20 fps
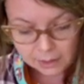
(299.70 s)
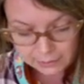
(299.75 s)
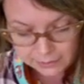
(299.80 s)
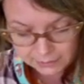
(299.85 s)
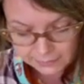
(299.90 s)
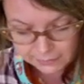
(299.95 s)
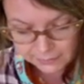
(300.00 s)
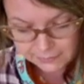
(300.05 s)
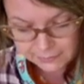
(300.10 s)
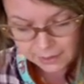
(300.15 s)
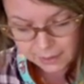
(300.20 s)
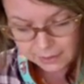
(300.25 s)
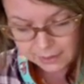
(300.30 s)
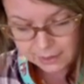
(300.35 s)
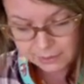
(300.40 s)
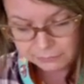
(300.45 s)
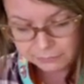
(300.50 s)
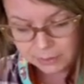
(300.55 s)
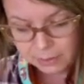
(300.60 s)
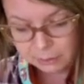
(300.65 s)
The
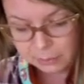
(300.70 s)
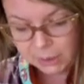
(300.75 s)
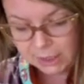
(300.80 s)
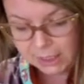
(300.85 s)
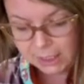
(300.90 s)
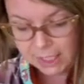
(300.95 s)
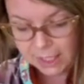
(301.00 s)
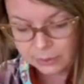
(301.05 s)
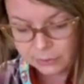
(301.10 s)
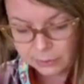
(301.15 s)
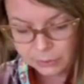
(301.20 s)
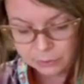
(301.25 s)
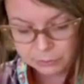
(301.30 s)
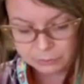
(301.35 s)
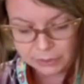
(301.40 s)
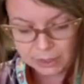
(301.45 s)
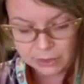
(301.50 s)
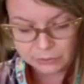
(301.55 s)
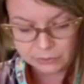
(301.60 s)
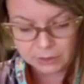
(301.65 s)
Sasaki family gathered
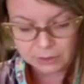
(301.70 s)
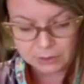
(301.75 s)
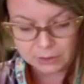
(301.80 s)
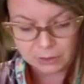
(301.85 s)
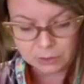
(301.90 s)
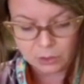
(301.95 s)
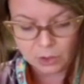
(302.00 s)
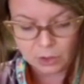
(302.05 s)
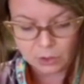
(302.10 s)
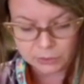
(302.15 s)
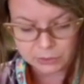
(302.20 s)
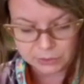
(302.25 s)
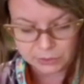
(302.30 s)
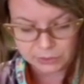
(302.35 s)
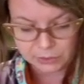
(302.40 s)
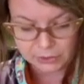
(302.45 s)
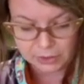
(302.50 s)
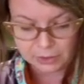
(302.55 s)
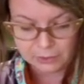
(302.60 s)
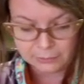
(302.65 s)
around the little altar
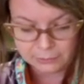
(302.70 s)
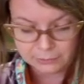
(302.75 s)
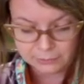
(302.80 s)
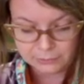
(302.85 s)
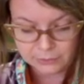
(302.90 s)
shelf.